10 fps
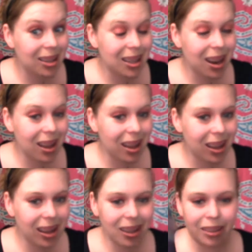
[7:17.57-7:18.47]

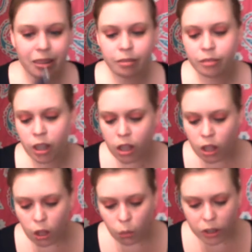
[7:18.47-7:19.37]
ta-da,
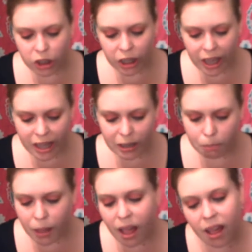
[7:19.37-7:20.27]
which is
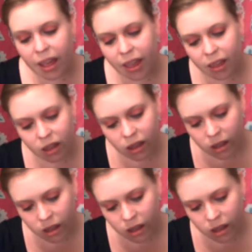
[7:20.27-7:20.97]
by